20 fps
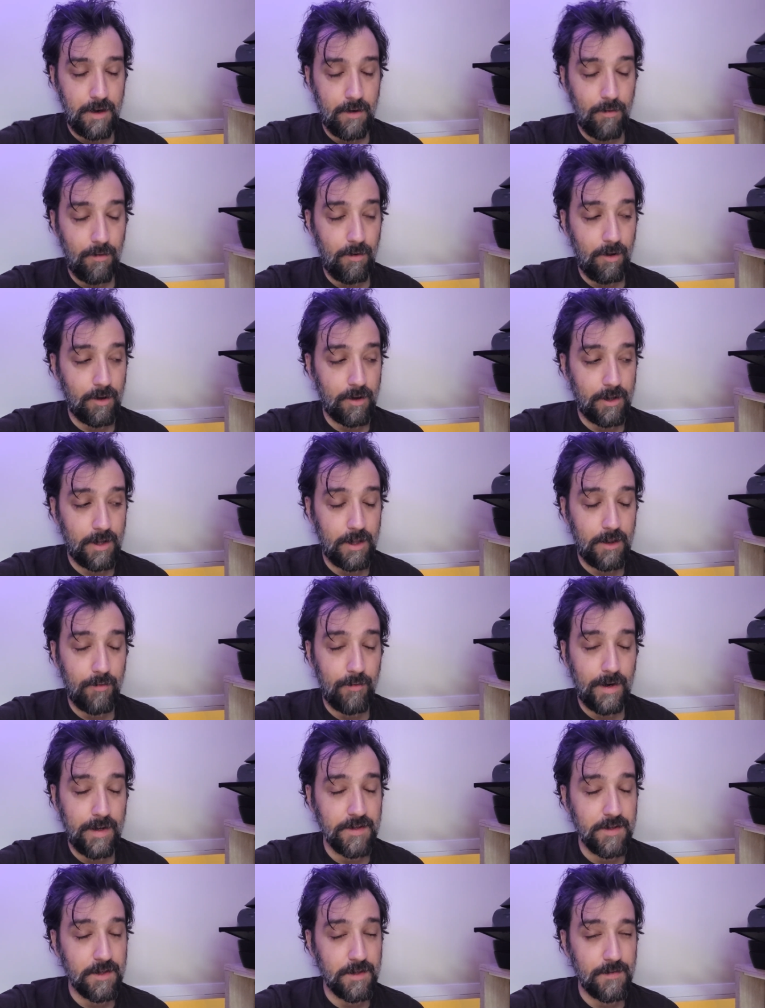Now, luckily,
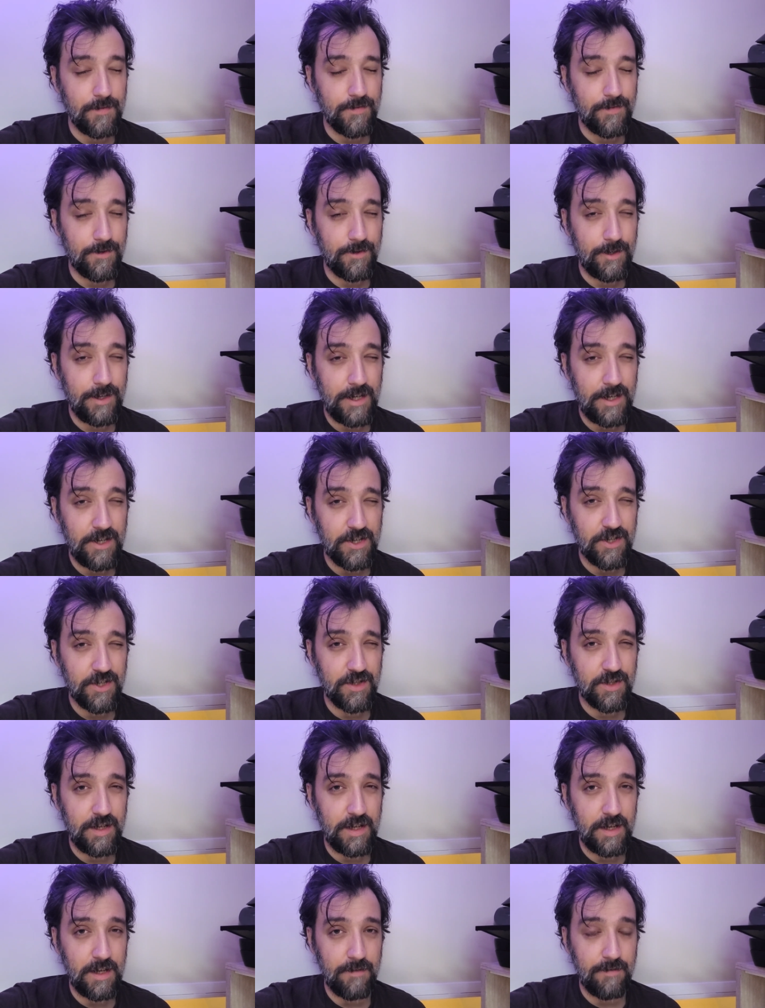the ransom for
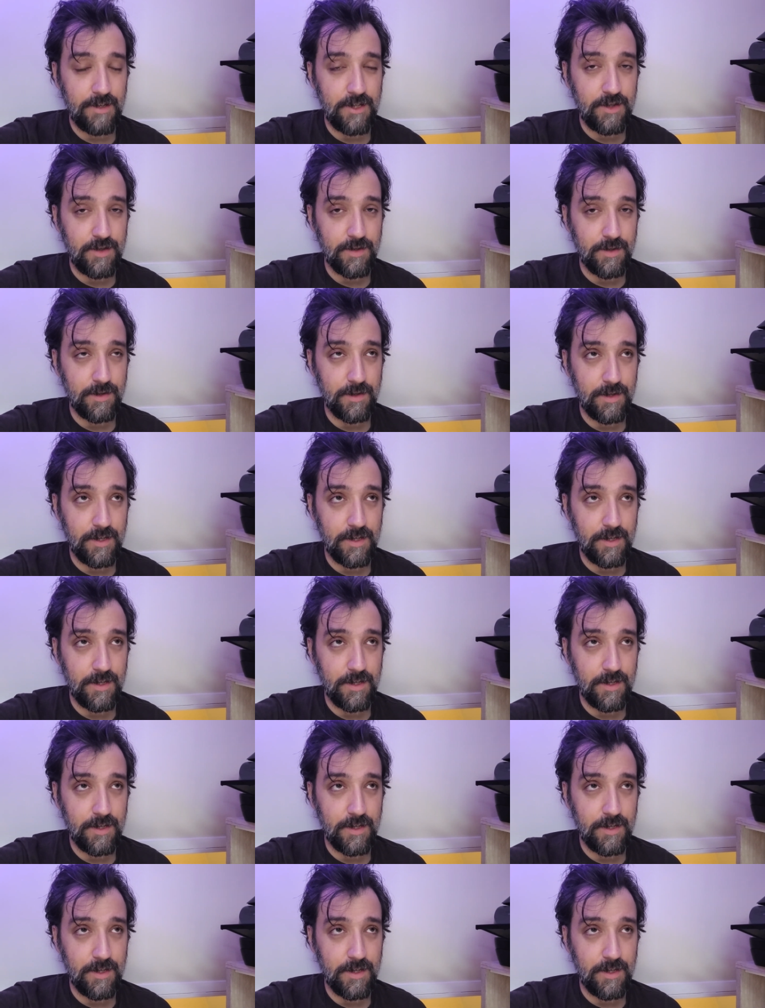each individual